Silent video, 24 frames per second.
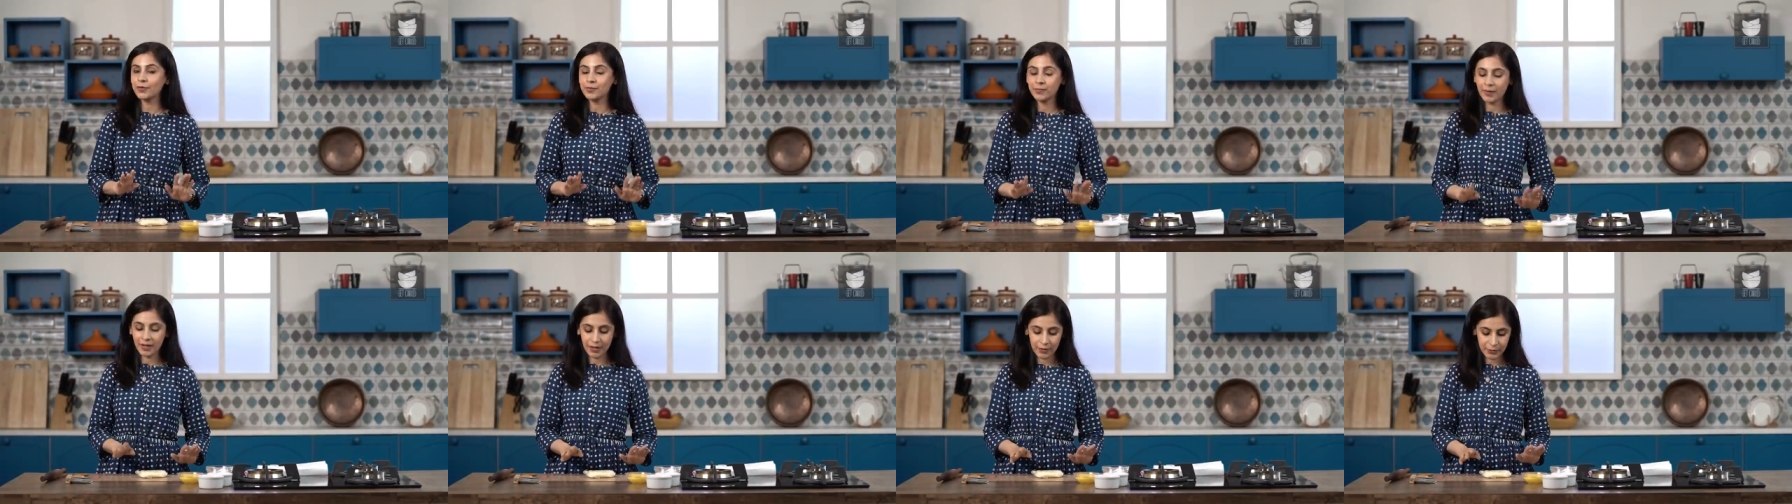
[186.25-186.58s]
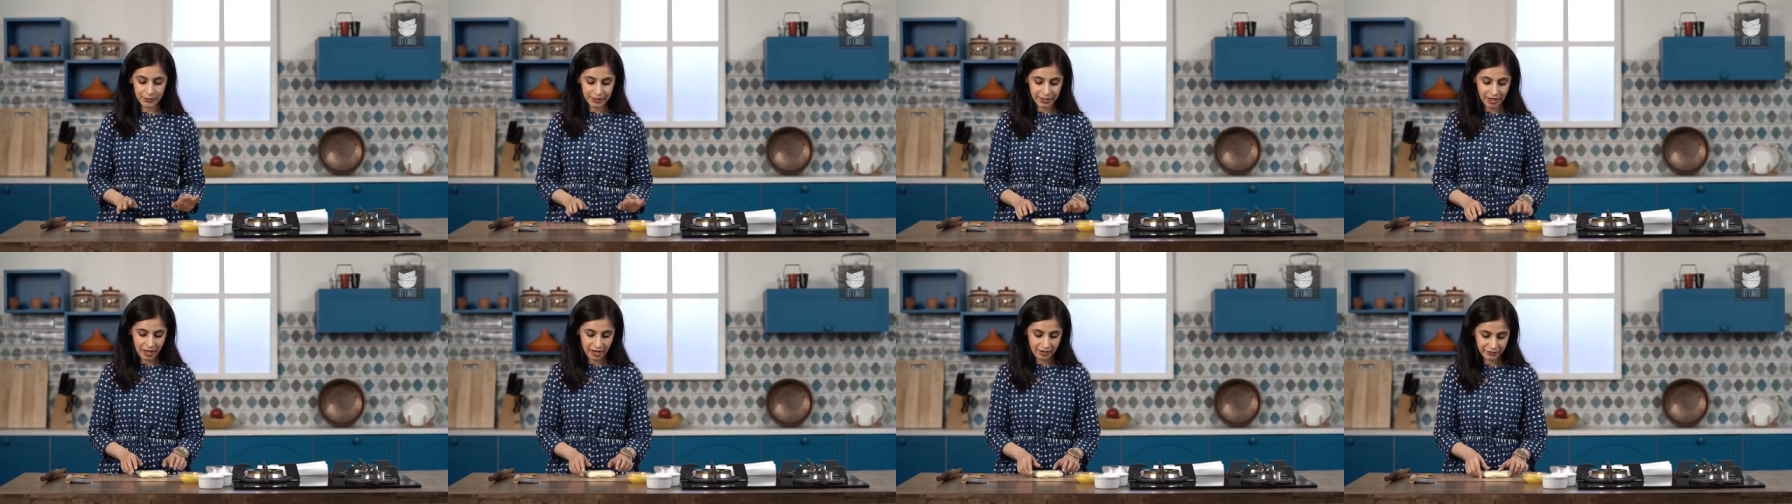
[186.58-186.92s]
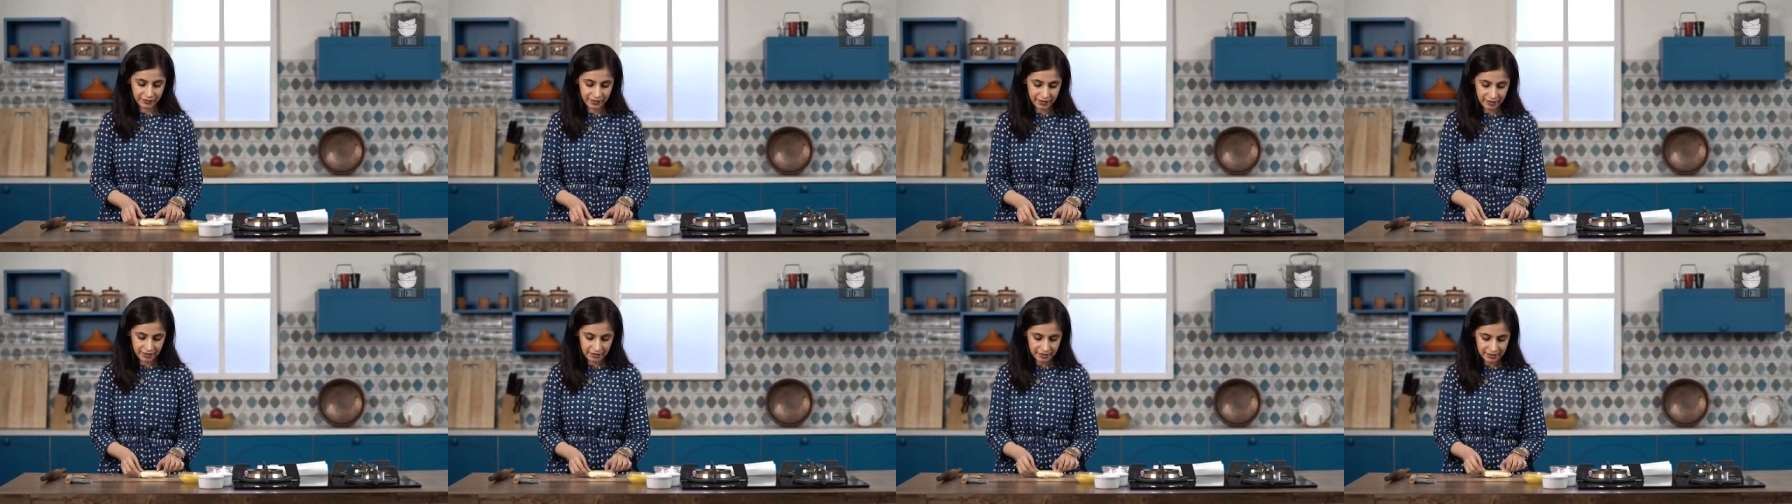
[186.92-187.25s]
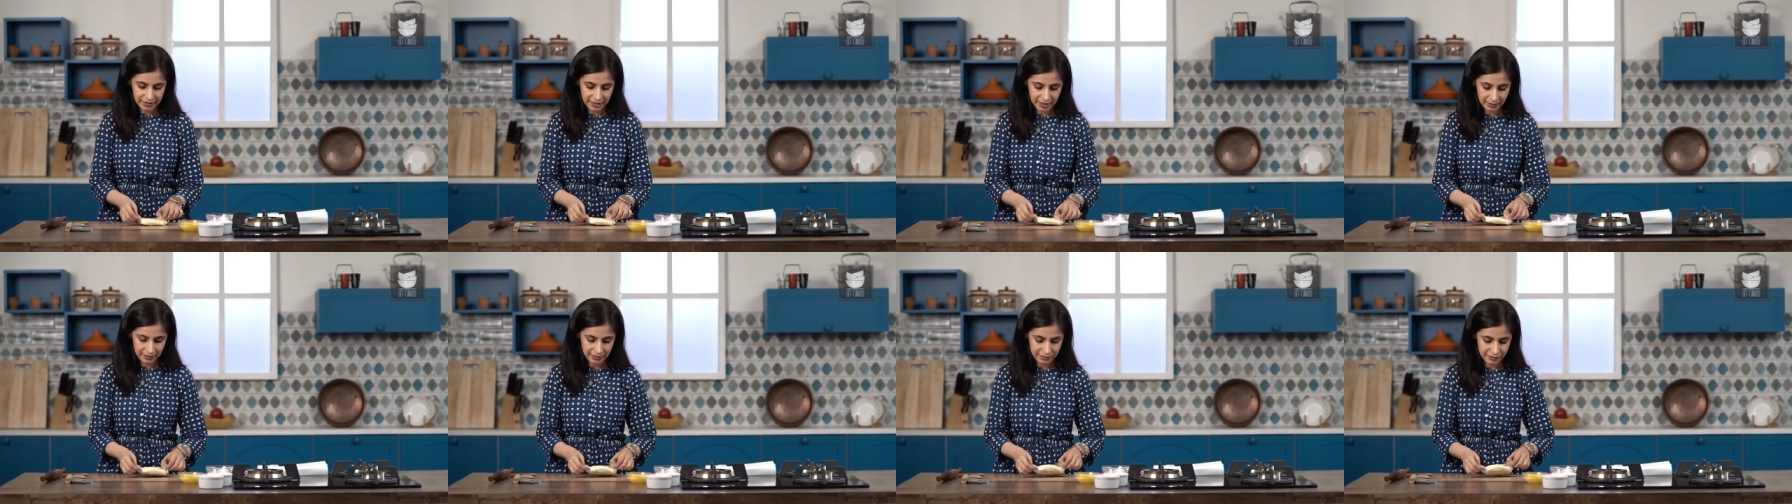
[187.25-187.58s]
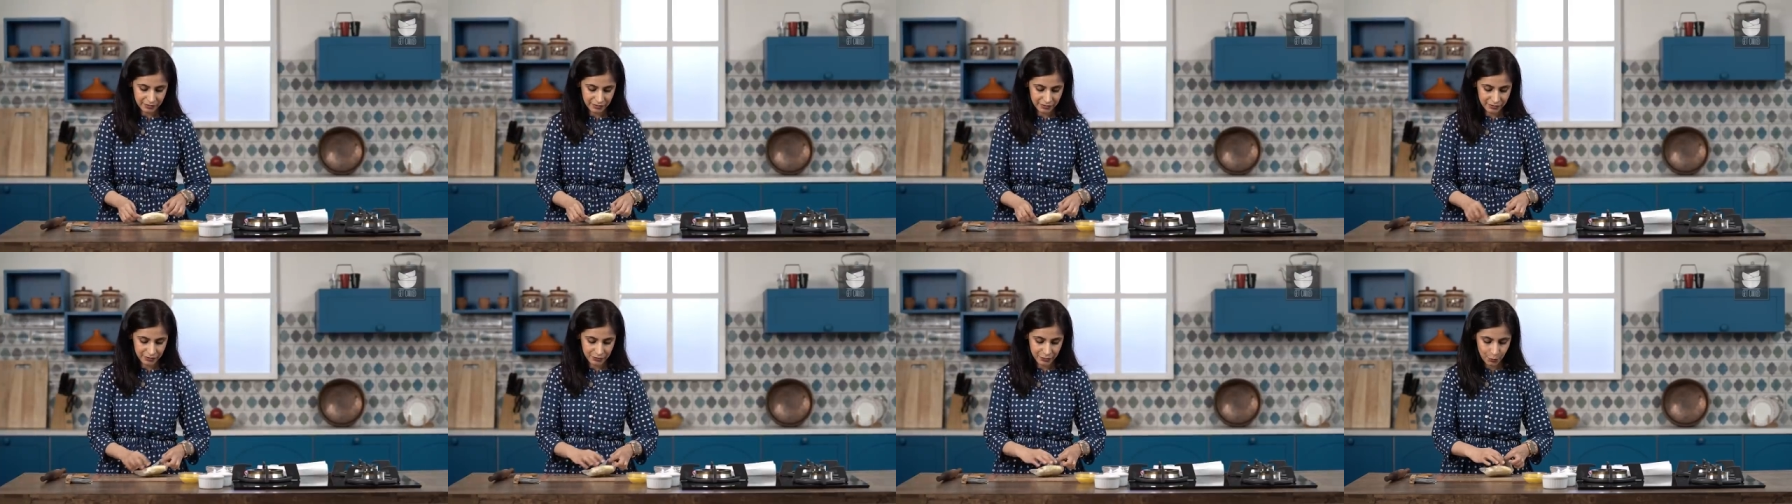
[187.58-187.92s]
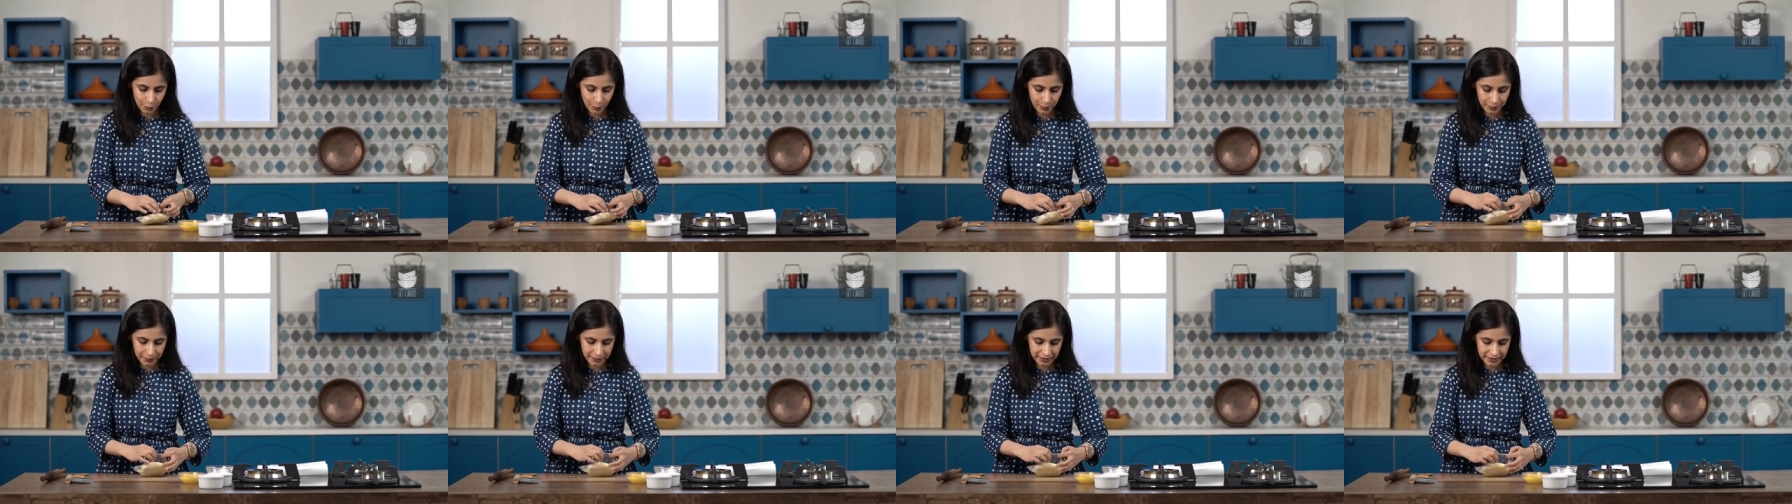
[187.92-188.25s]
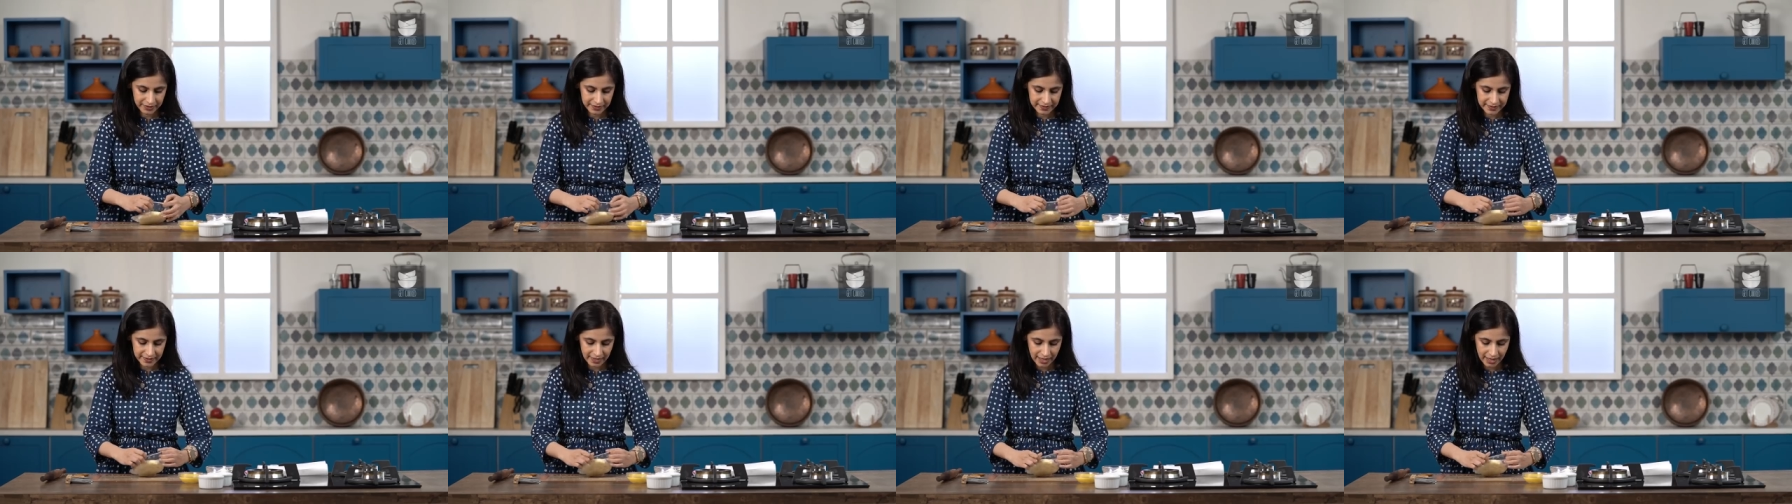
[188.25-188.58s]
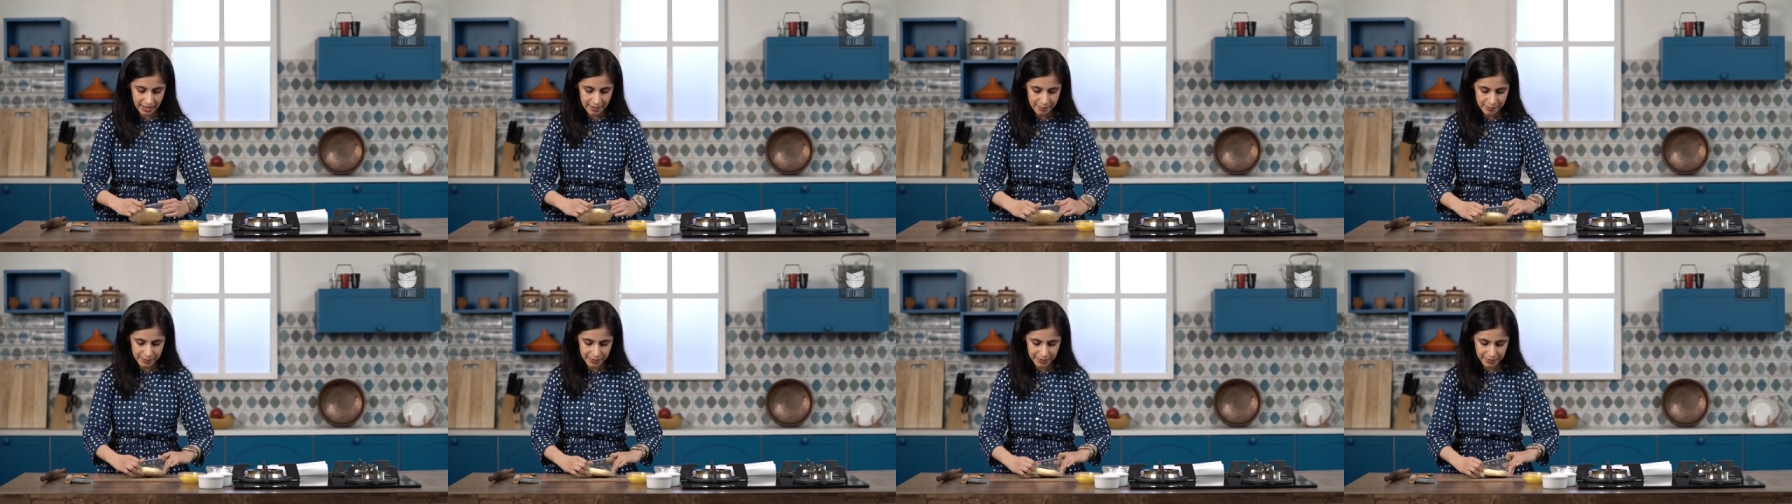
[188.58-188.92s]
about half an hour. Now let's just open this up.